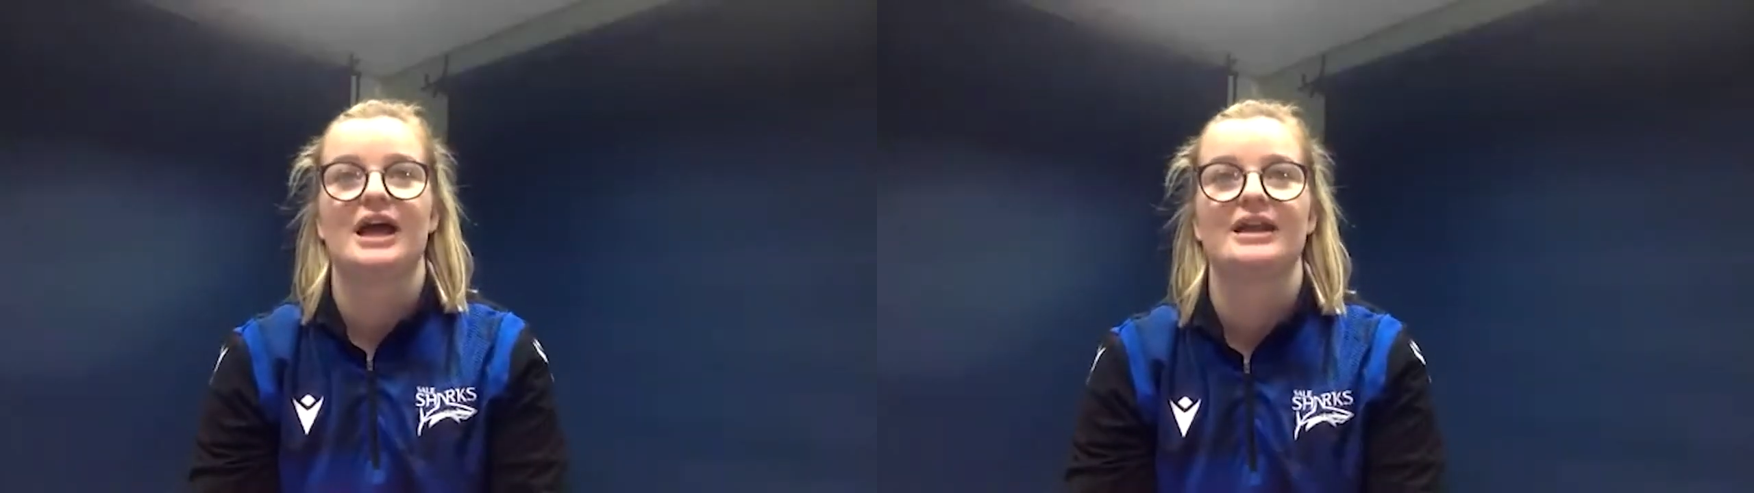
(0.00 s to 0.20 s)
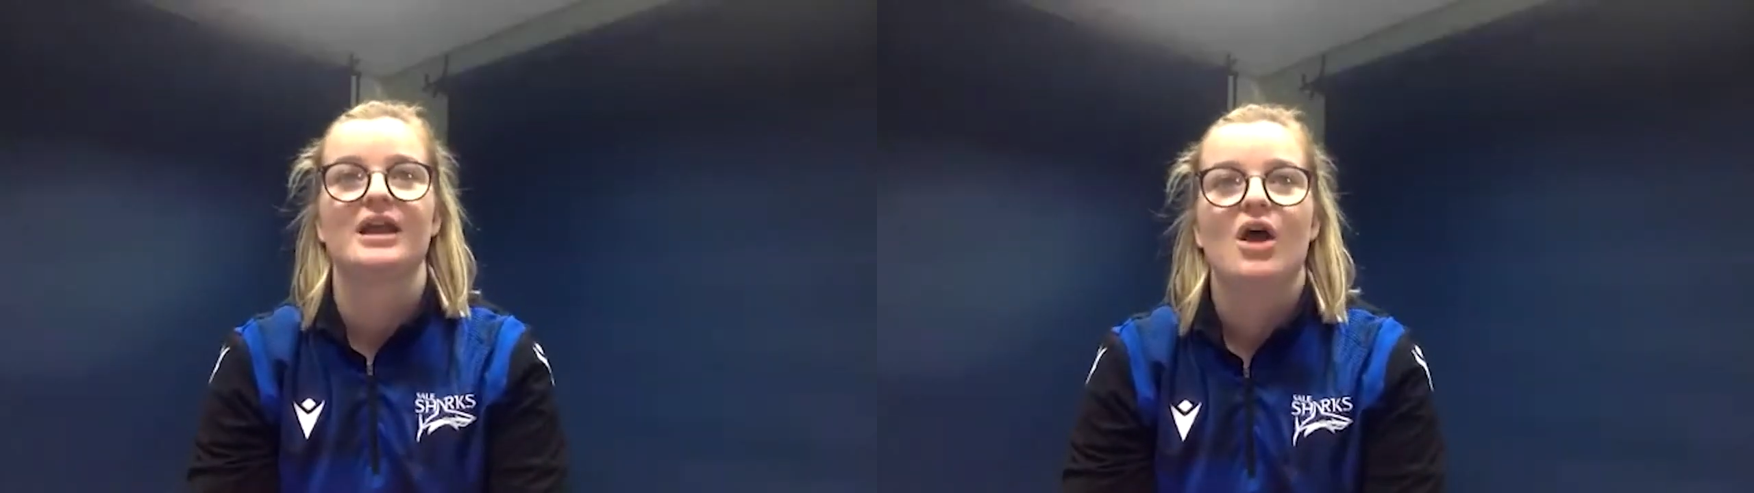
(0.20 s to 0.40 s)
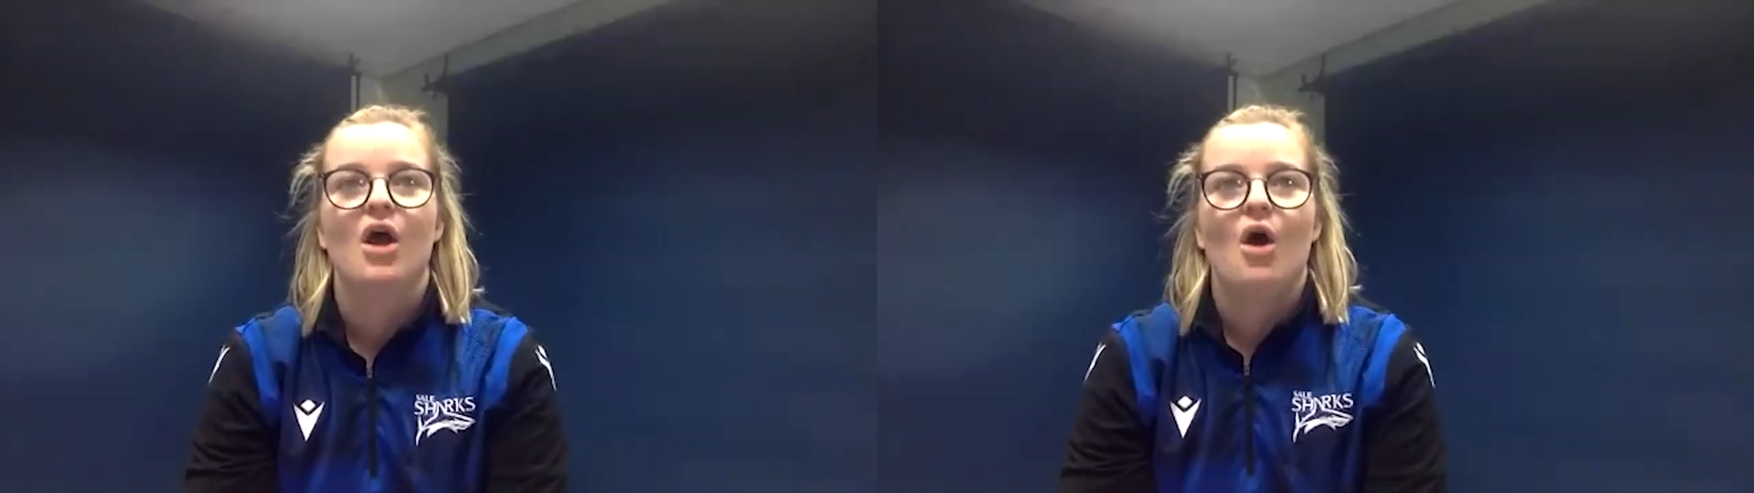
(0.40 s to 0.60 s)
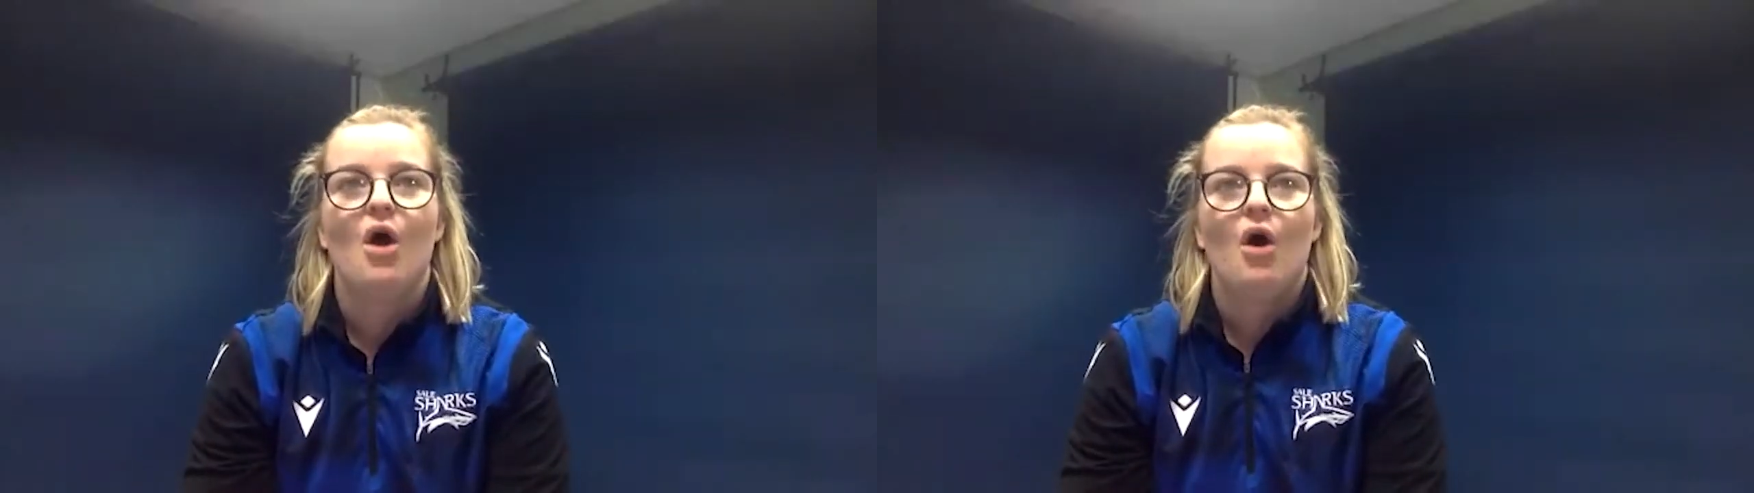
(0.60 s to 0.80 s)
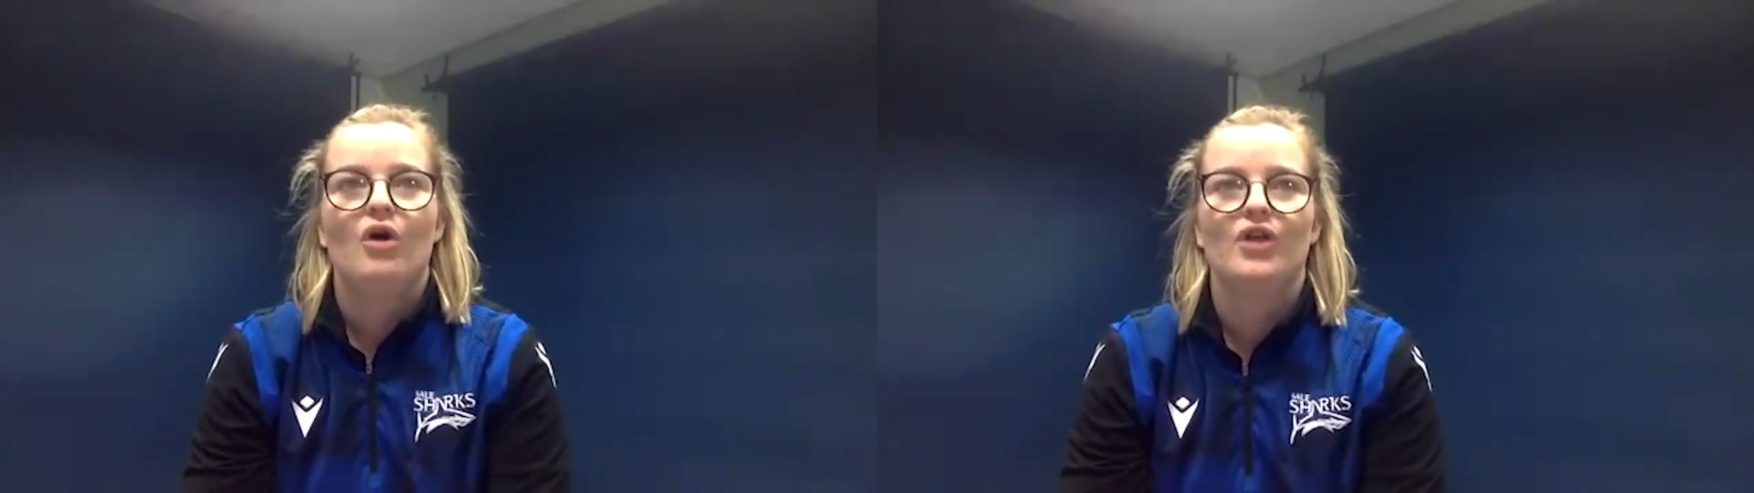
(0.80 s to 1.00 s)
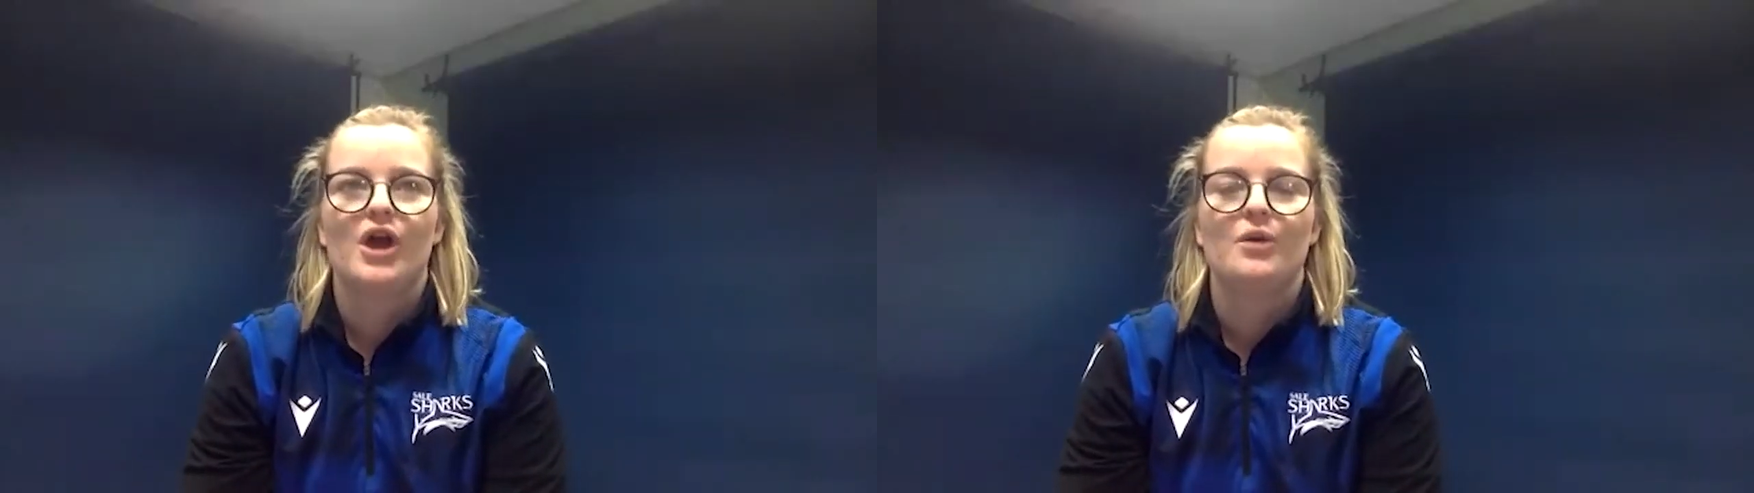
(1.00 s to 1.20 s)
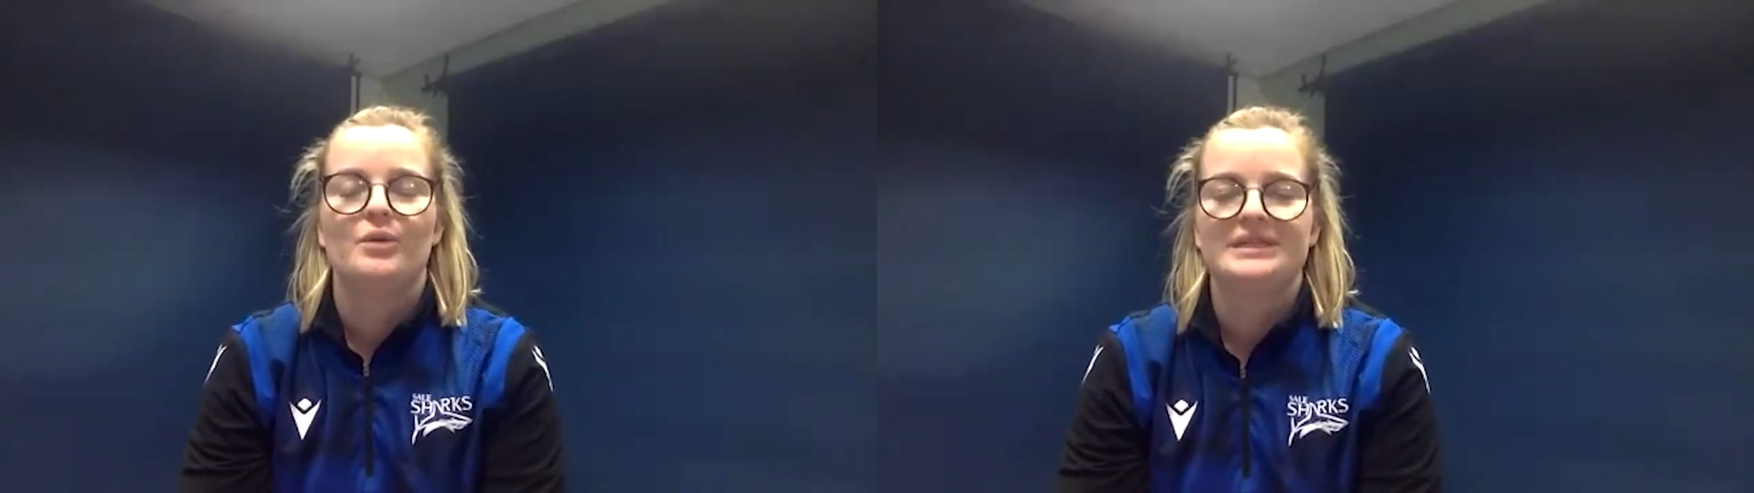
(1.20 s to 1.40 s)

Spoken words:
And although we